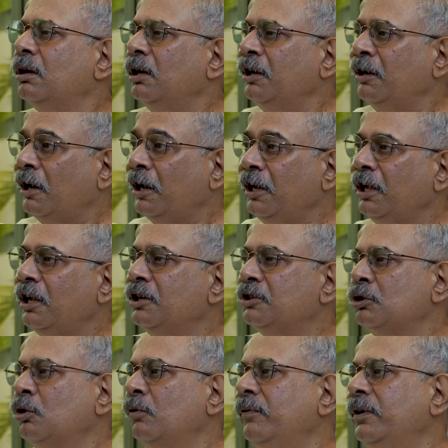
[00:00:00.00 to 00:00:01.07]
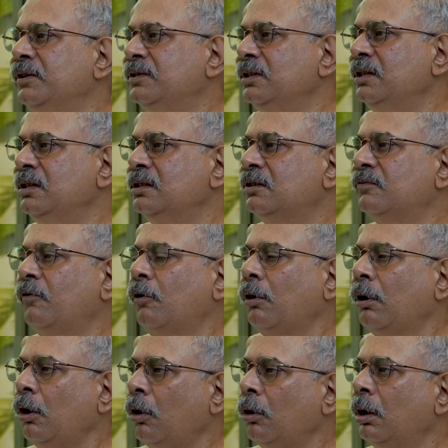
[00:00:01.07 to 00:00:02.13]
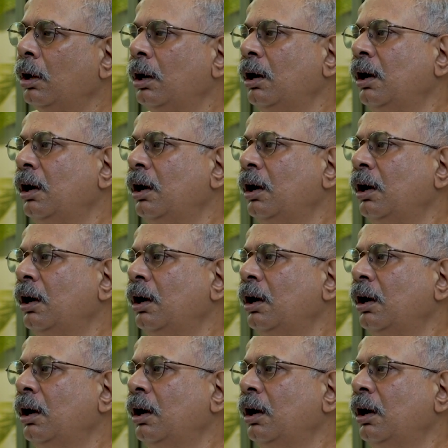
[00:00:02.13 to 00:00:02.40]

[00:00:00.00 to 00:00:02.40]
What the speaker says: eradication of disease, for longer